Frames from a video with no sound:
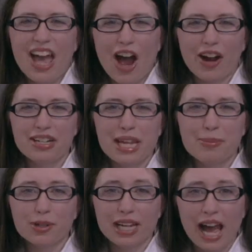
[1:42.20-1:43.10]
Our
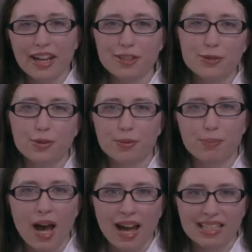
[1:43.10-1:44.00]
neighboring high school,
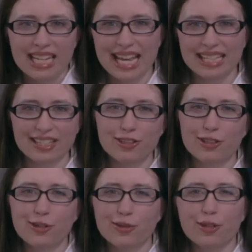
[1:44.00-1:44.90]
Mott, has
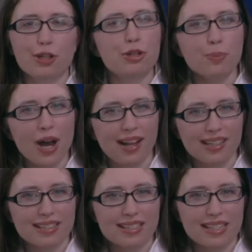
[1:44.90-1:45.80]
instituted a new
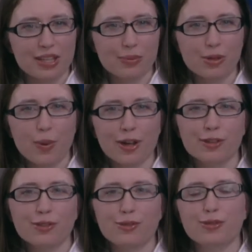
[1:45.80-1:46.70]
policy that
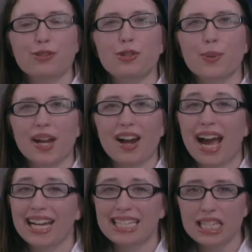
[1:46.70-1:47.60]
requires students to wear
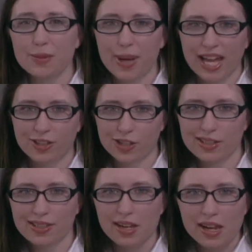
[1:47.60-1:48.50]
ID
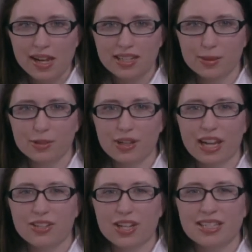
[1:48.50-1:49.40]
badges.
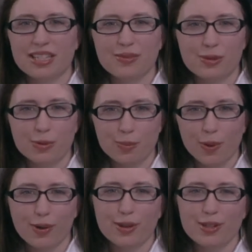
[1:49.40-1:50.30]
WKHS TV
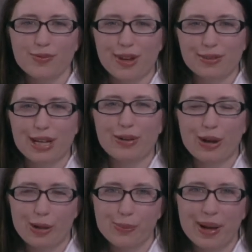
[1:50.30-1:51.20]
reporters found out
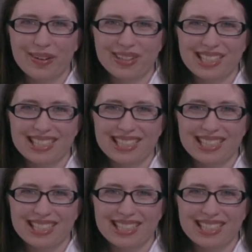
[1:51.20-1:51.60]
all about it.